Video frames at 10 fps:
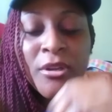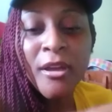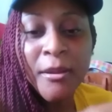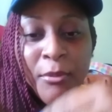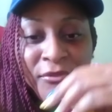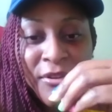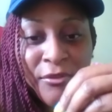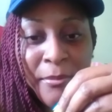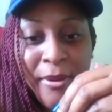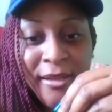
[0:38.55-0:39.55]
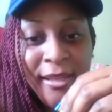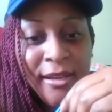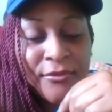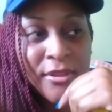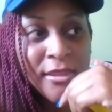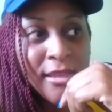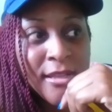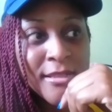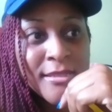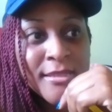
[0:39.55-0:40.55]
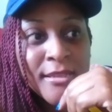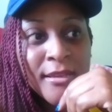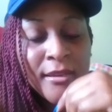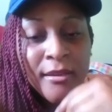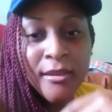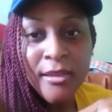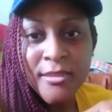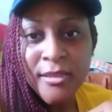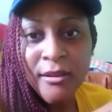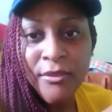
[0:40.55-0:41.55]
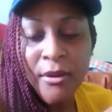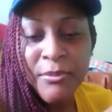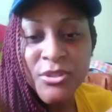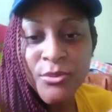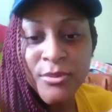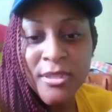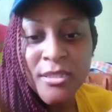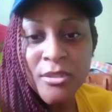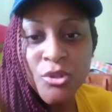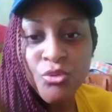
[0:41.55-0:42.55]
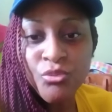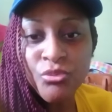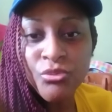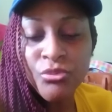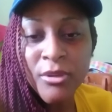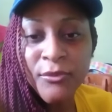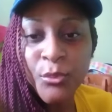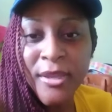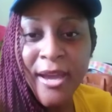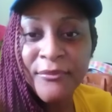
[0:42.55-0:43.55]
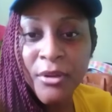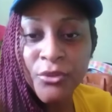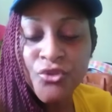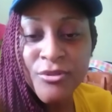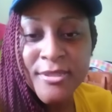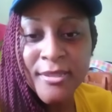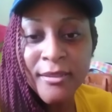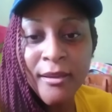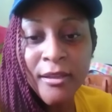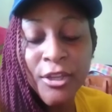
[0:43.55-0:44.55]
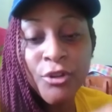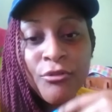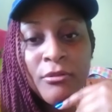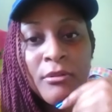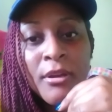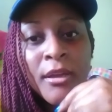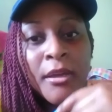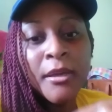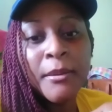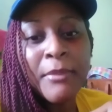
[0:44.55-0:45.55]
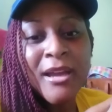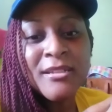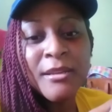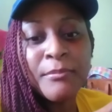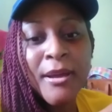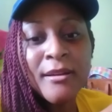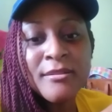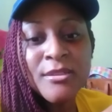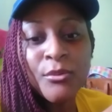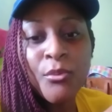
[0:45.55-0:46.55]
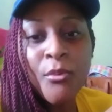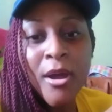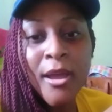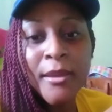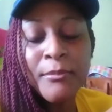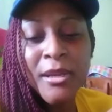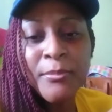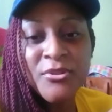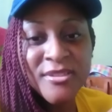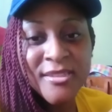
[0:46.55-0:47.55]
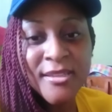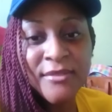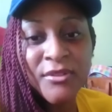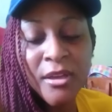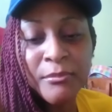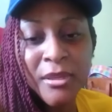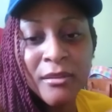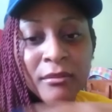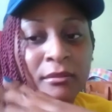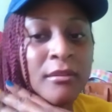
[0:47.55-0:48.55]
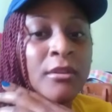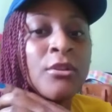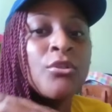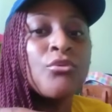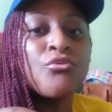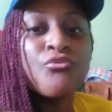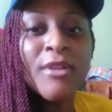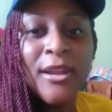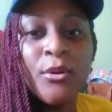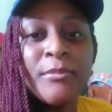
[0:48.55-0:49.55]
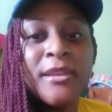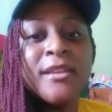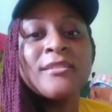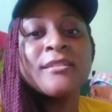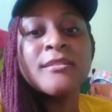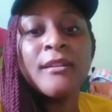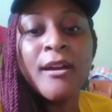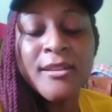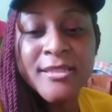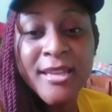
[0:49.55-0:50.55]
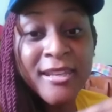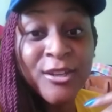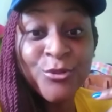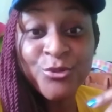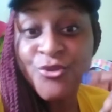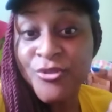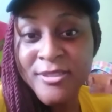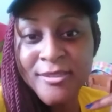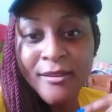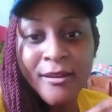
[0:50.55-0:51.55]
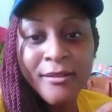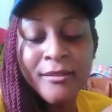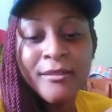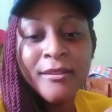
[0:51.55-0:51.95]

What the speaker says: God above everybody and everything else. It's another opportunity to, if we have not trusted God, part and parcel of why many persons have not been really obedient to God is that they don't trust God.